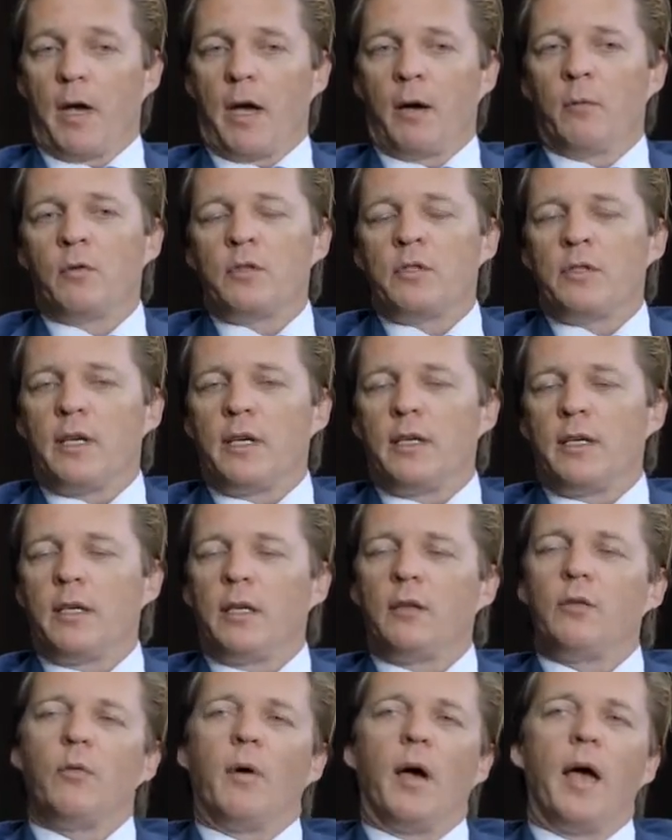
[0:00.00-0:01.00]
I would say
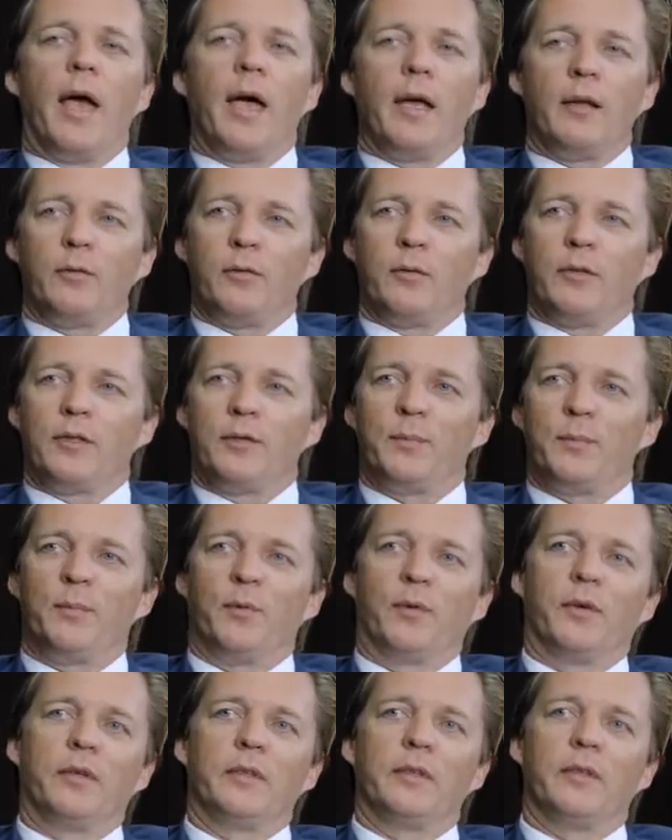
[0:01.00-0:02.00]
that to add to this
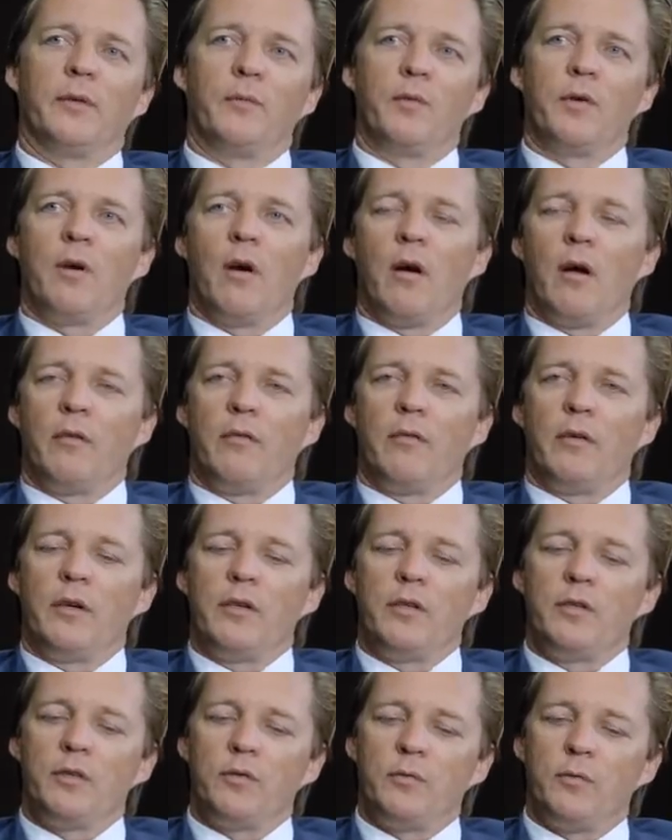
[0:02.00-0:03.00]
point, that we are
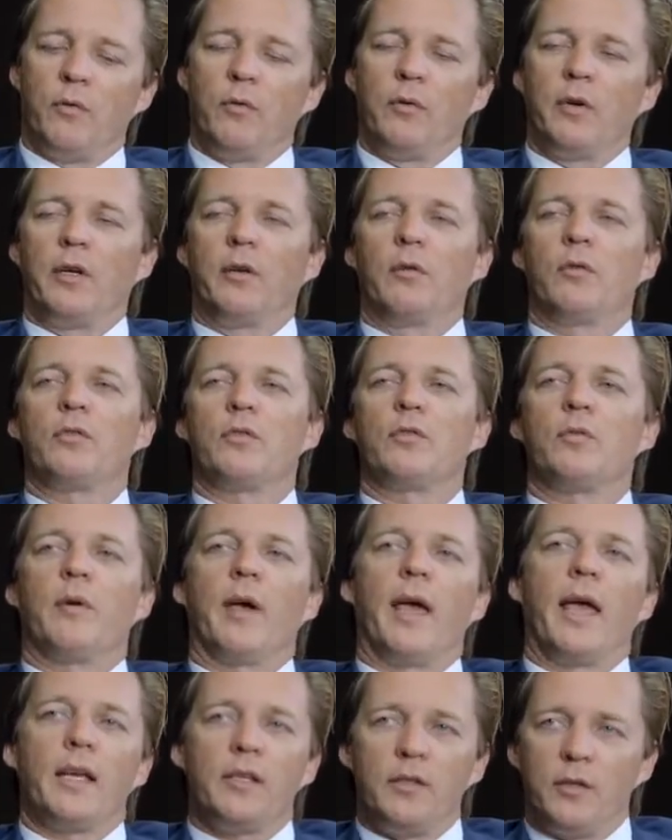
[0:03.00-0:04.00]
very strong in
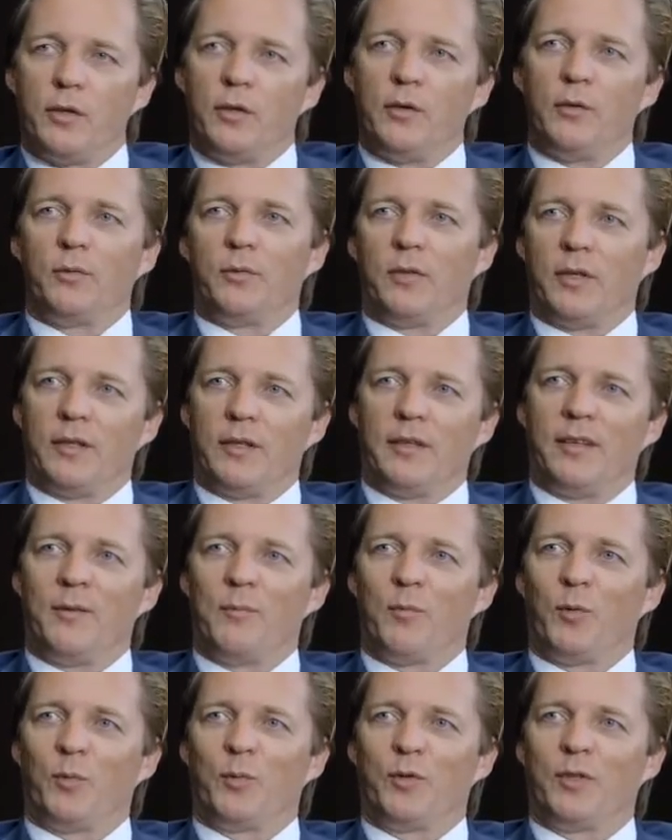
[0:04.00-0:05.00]
also executing
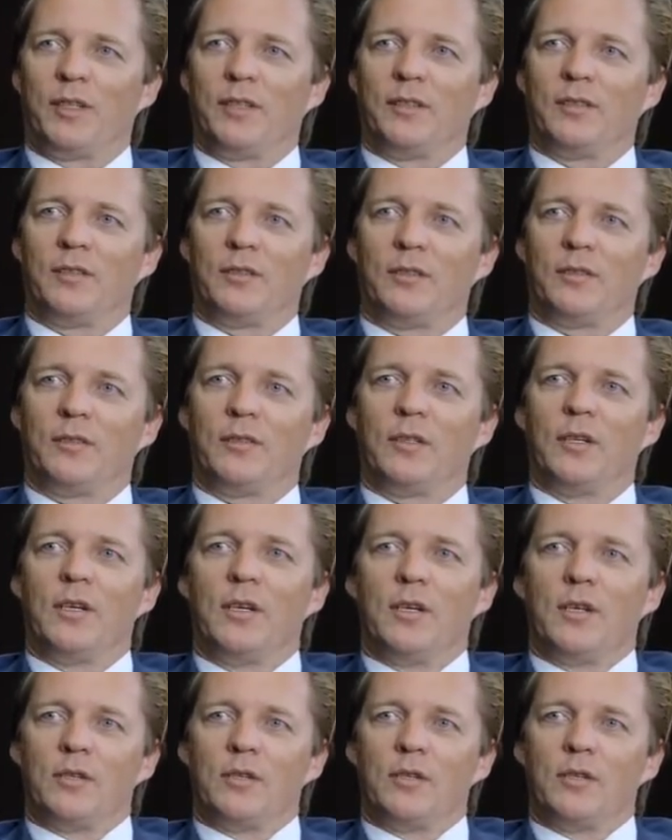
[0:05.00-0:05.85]
the implementations.